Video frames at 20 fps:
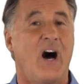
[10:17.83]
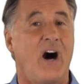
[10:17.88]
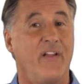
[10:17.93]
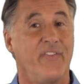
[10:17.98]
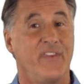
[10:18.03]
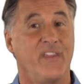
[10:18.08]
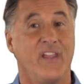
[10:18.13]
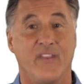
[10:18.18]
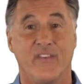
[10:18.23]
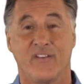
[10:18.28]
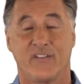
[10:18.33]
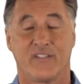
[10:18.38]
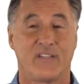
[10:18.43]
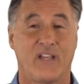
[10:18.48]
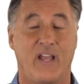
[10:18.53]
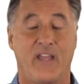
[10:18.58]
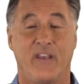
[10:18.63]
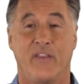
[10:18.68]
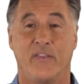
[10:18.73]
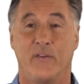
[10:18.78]
On the other
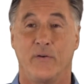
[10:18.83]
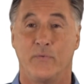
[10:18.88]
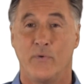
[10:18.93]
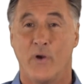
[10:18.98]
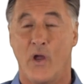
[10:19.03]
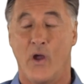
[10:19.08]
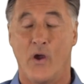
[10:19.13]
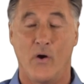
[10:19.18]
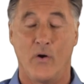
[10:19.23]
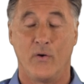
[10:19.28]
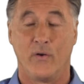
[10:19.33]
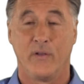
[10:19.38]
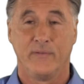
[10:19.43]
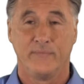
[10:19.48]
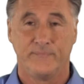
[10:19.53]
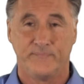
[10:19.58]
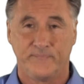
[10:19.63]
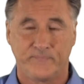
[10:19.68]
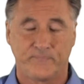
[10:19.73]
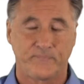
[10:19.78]
side of the road,